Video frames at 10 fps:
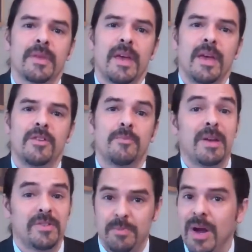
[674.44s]
A
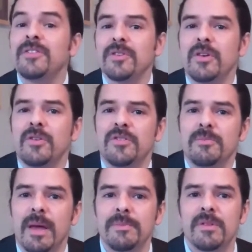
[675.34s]
special prosecutor,
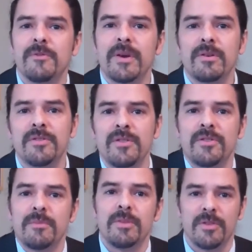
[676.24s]
sometimes in the federal system,